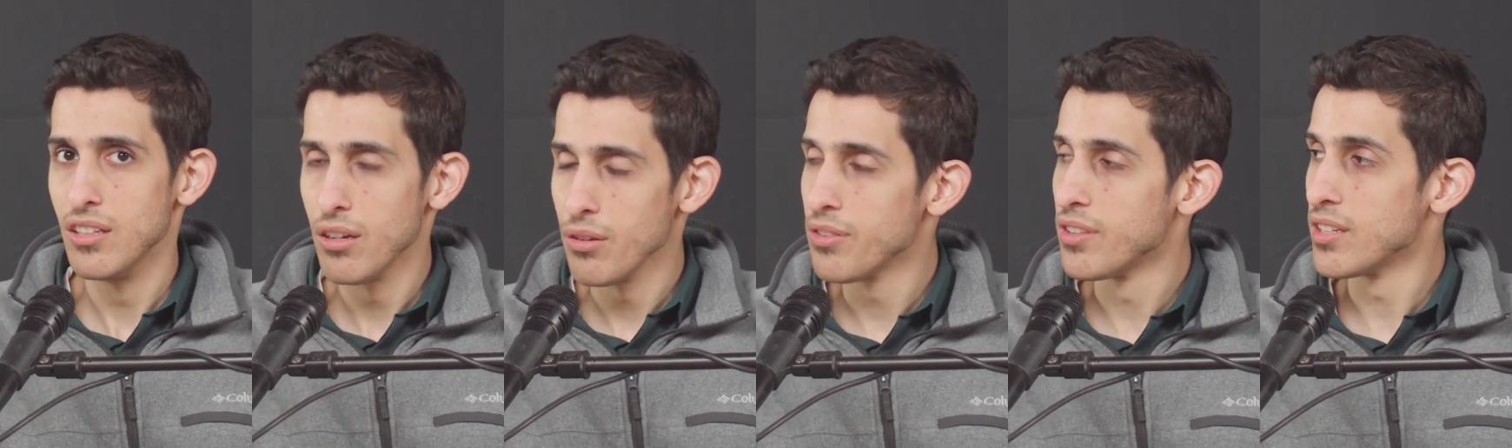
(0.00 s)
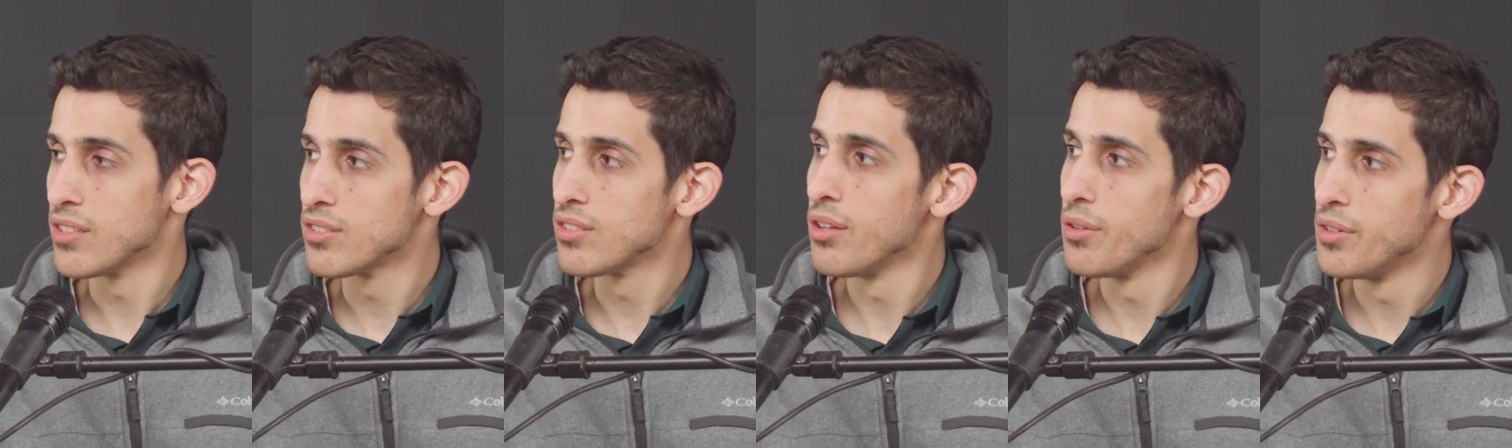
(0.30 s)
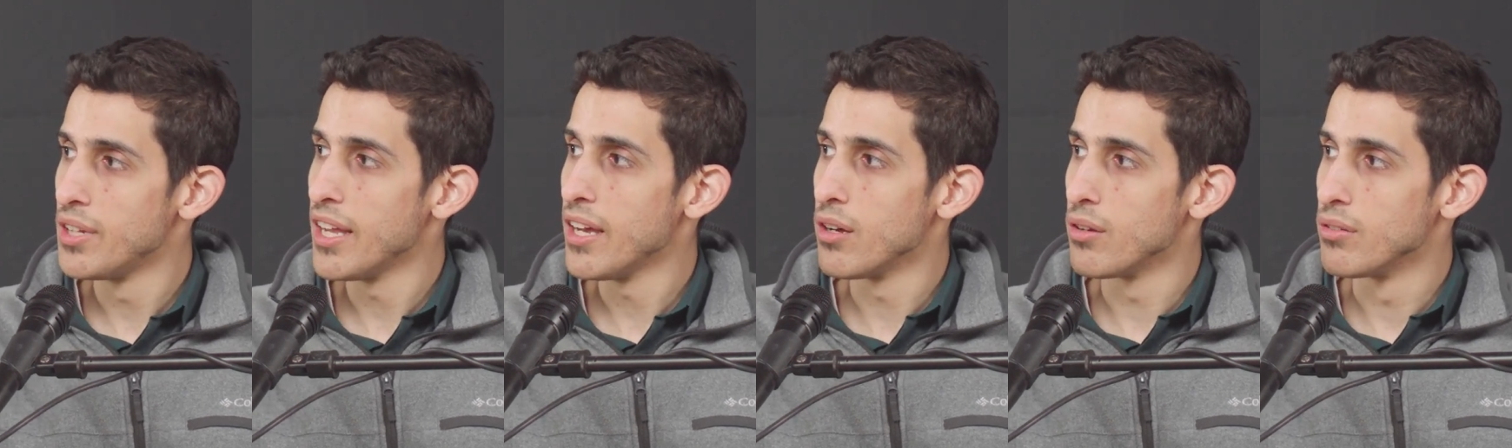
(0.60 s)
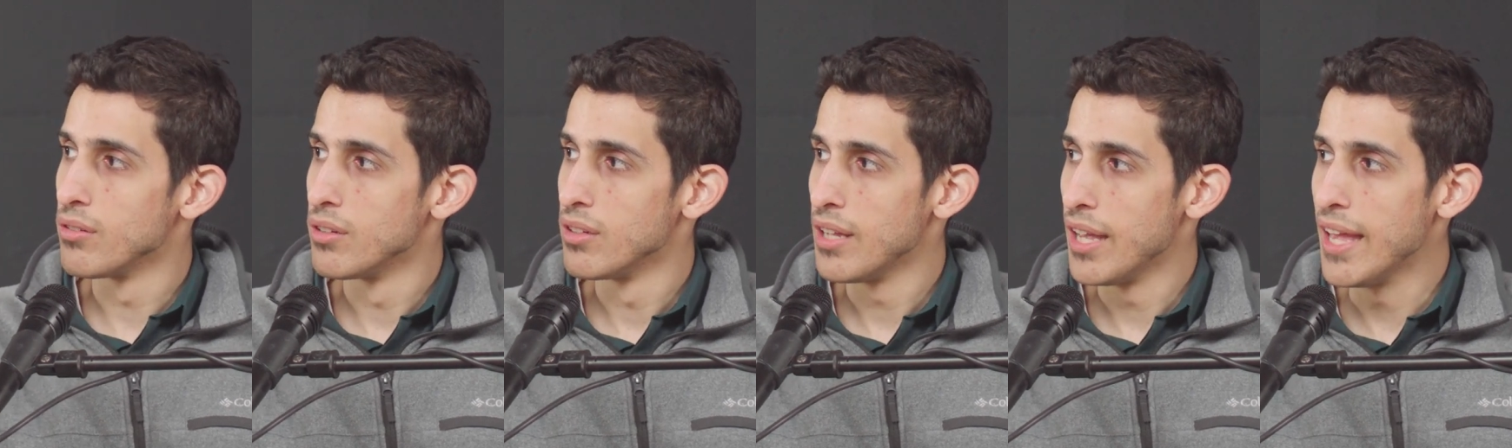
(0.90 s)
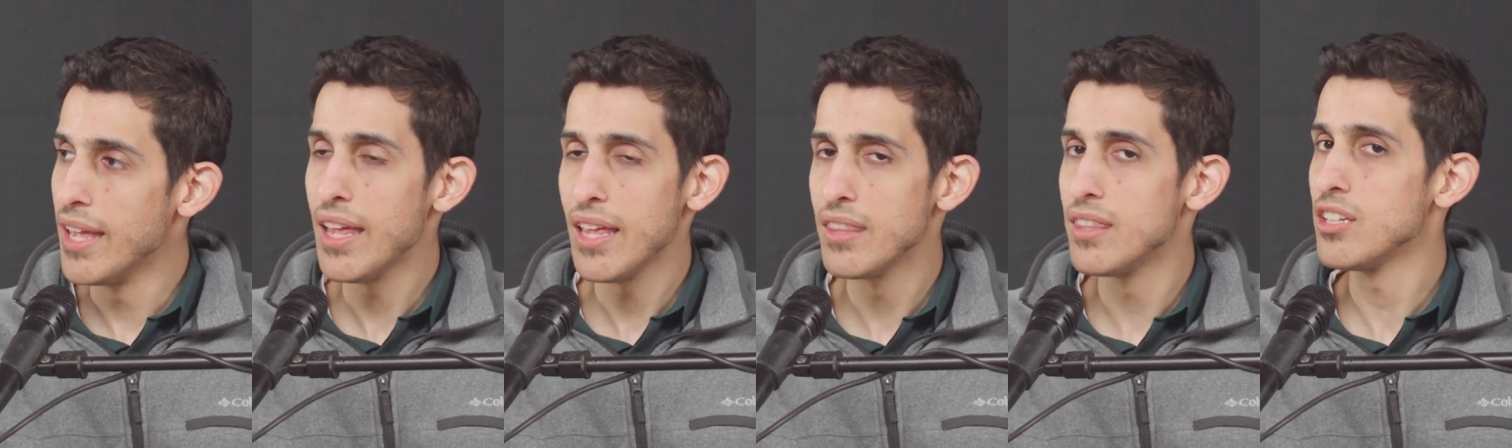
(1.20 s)
things slowed down
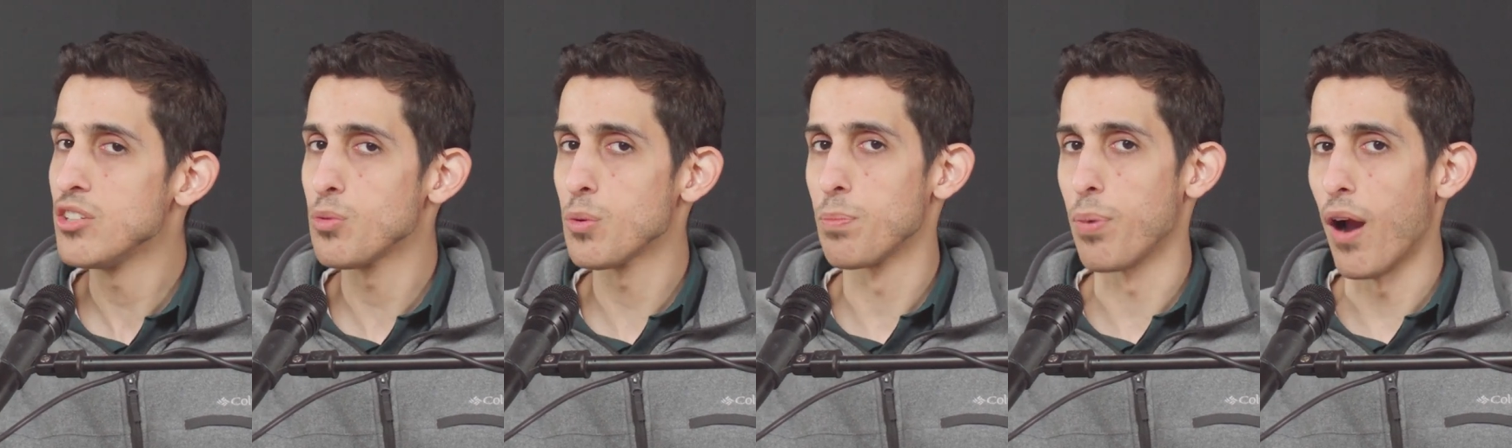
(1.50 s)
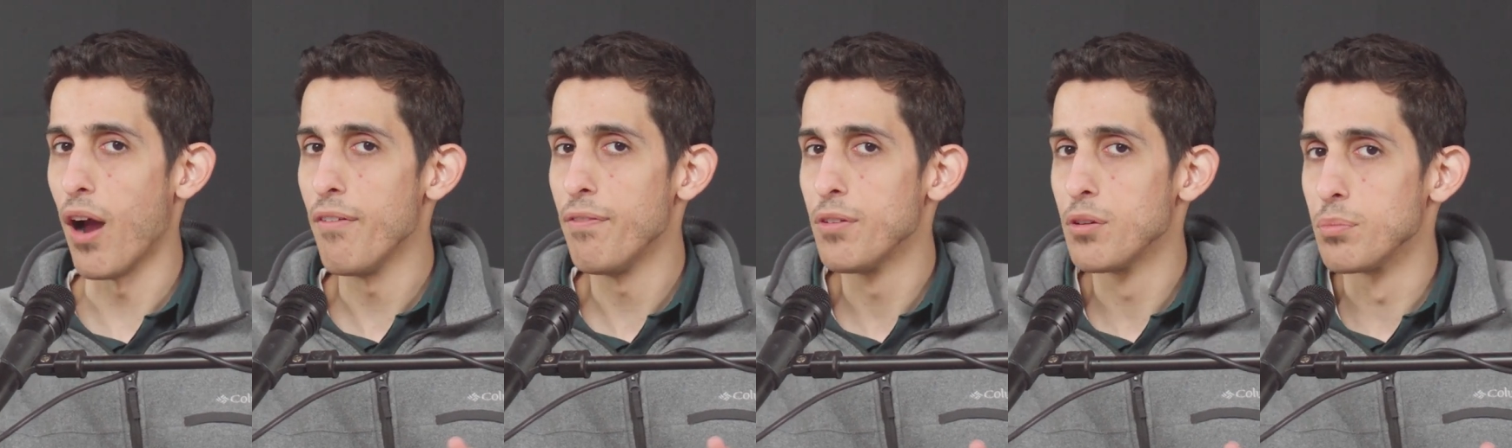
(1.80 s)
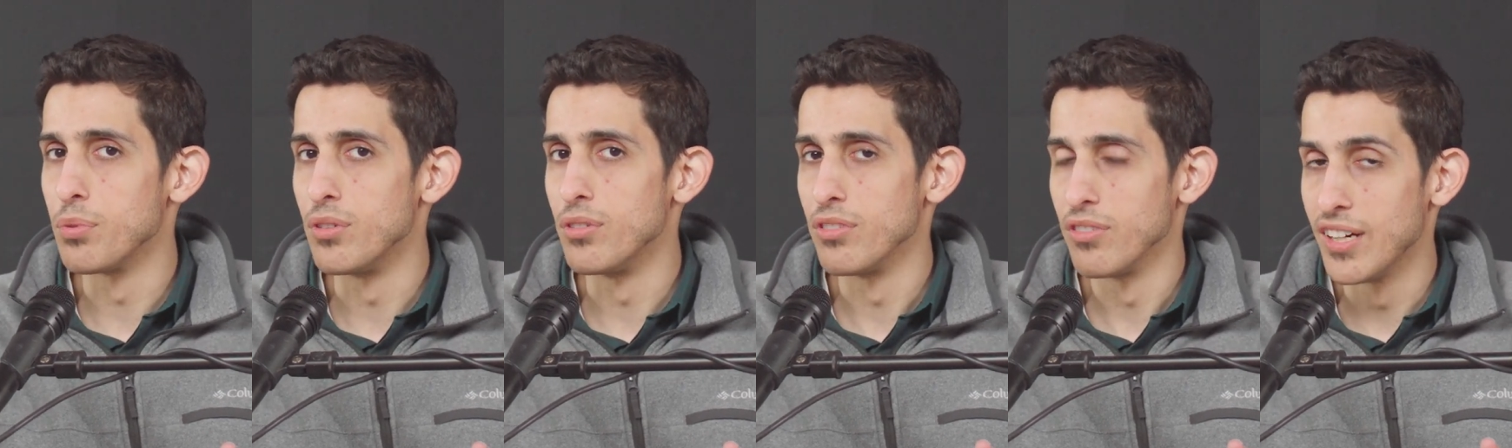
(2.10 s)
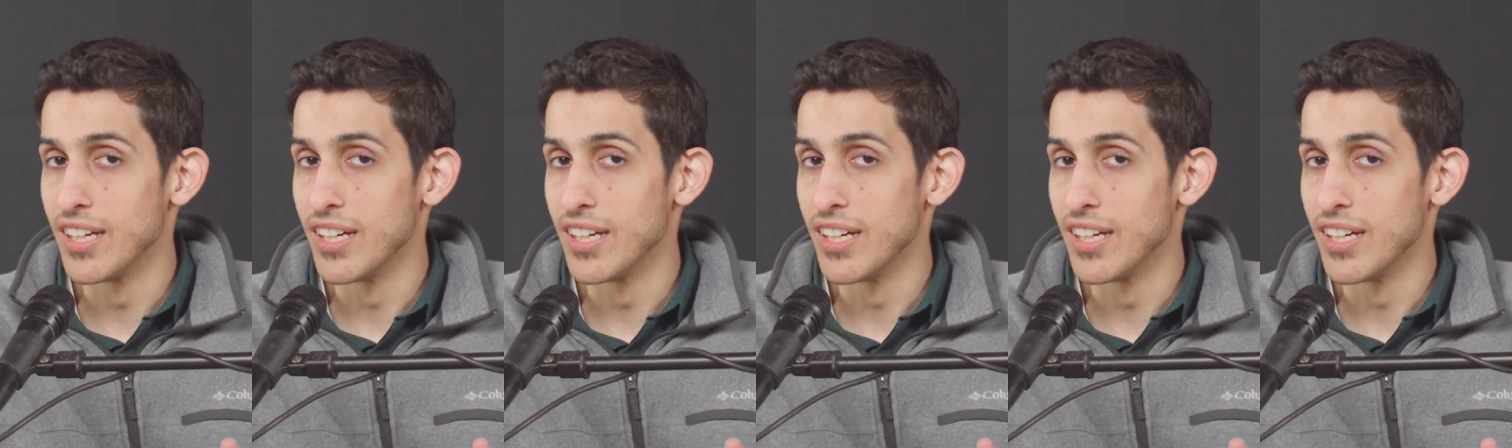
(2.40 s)
and things were profitable.